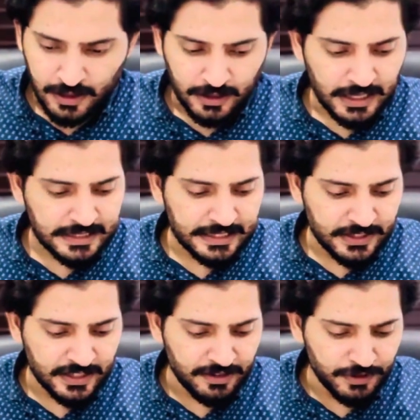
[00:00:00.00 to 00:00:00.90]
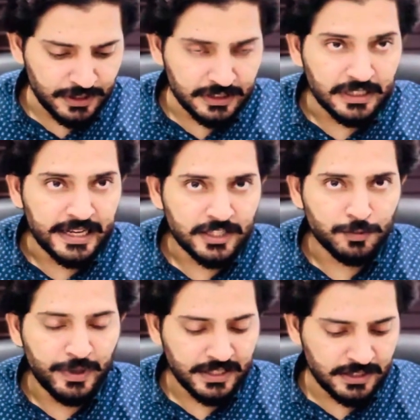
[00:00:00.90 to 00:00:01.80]
Yes, it's given in the
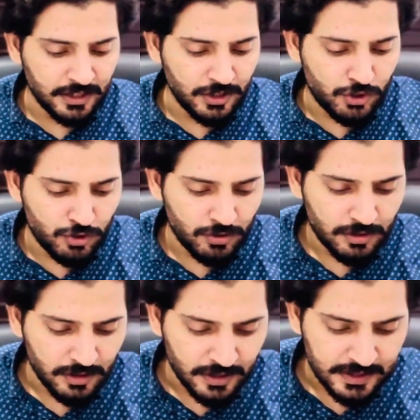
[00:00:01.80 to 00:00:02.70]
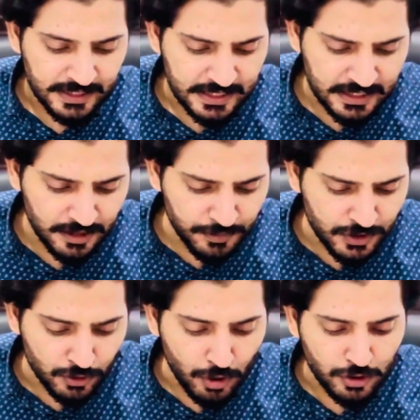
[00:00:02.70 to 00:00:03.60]
next passage.
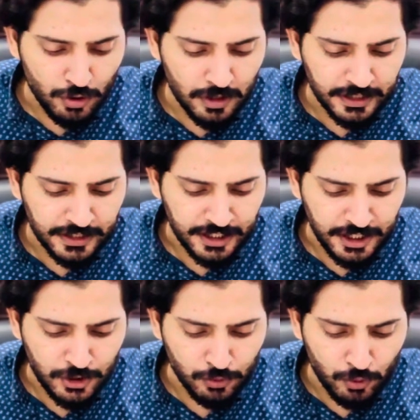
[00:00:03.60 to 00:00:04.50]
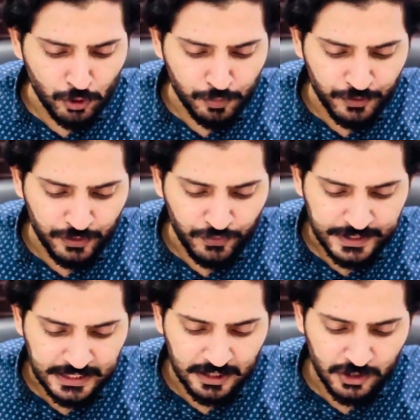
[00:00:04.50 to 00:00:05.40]
Systems not only need to cope with
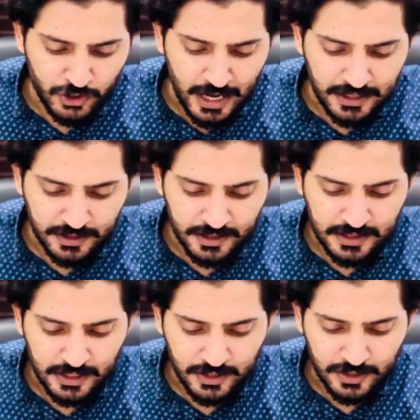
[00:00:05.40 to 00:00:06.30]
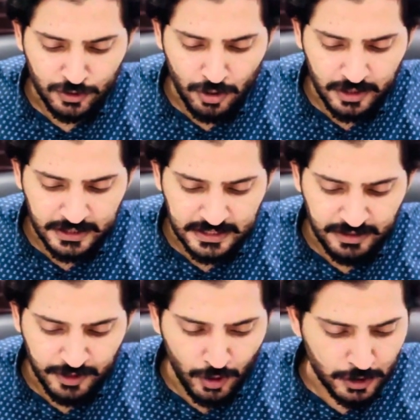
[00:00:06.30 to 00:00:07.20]
physical challenges such as noise,
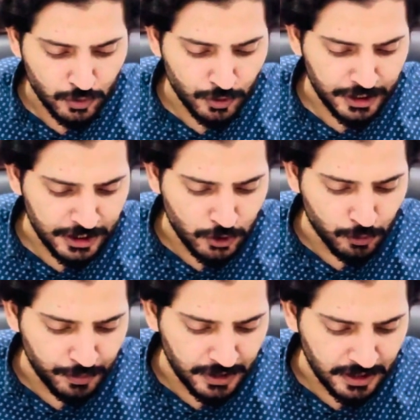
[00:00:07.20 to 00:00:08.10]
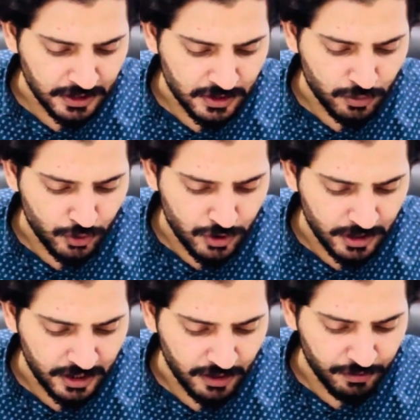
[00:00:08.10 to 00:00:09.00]
they will also need to be
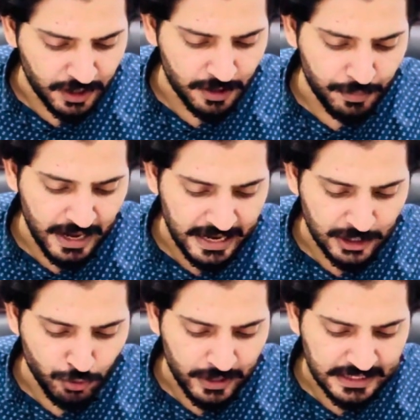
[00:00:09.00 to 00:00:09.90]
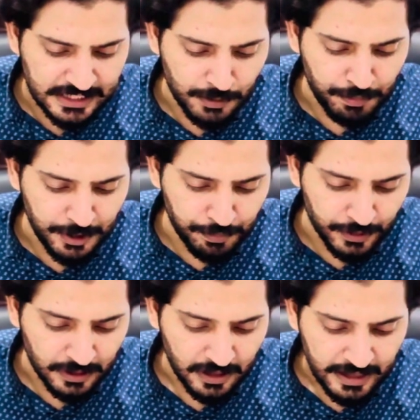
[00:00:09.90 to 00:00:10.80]
socially aware by addressing
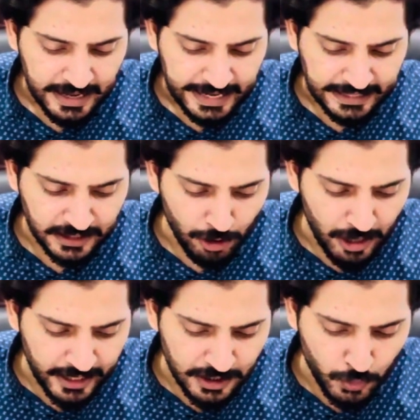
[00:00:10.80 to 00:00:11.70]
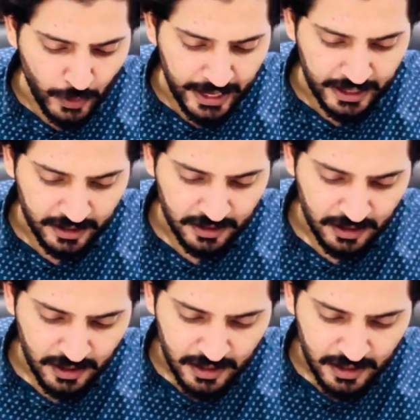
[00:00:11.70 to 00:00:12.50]
people in the right way.